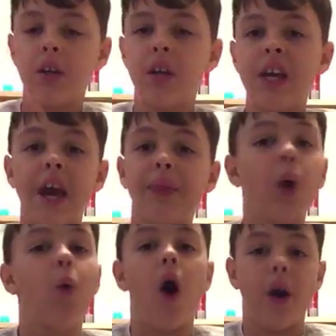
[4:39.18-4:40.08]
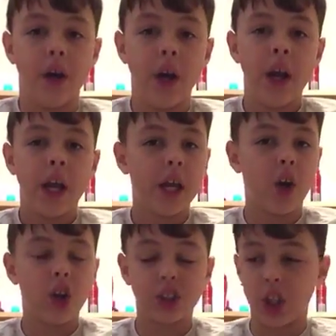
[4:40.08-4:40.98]
hit the water, and
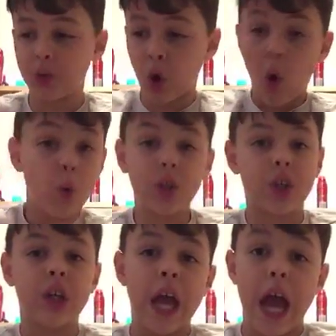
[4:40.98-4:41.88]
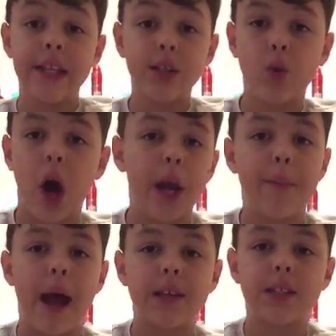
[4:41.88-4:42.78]
all of a sudden, whoosh, and you caught a
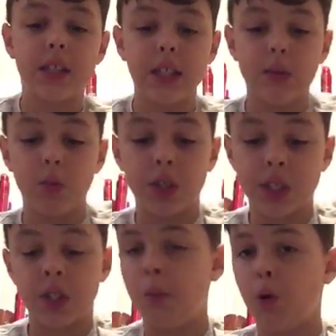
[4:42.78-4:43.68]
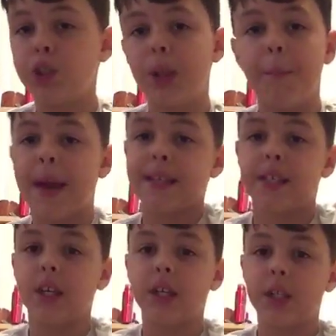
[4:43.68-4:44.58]
bass. It was the most
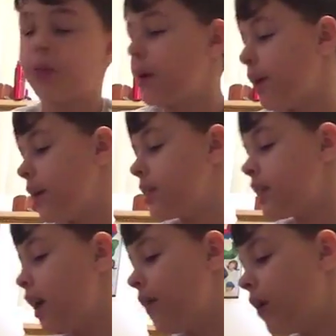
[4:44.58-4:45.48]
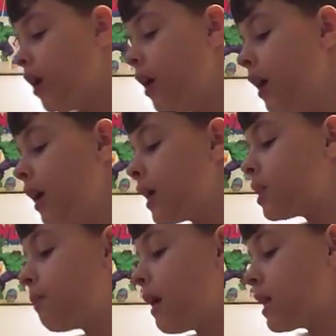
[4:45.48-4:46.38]
amazing experience ever,
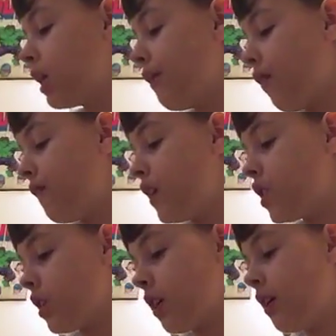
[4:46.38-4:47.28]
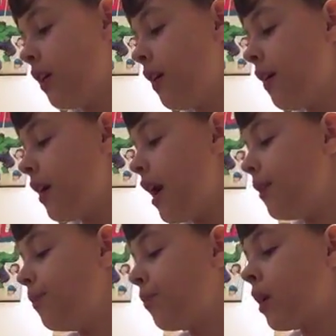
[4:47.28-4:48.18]
especially for fishing. And
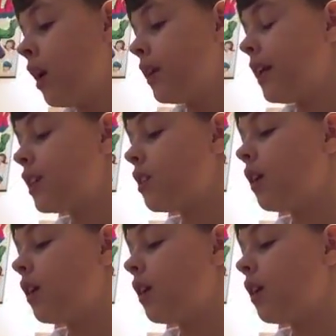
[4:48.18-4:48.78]
yes,